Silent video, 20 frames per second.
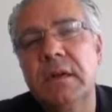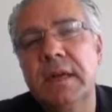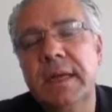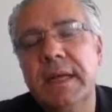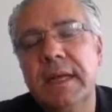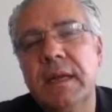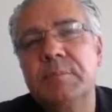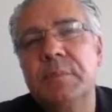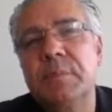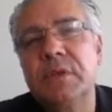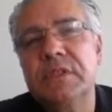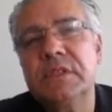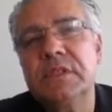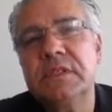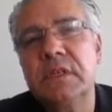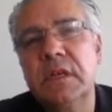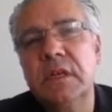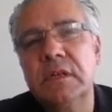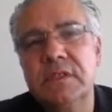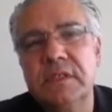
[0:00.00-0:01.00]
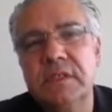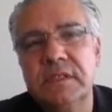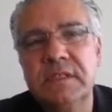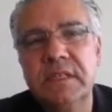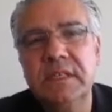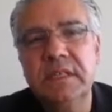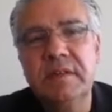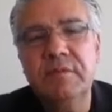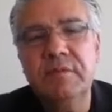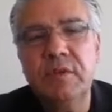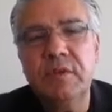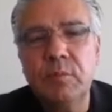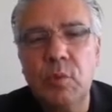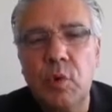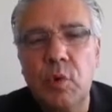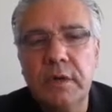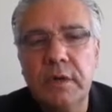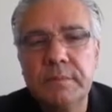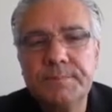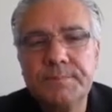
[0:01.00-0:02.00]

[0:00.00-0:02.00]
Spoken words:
help us succeed even more.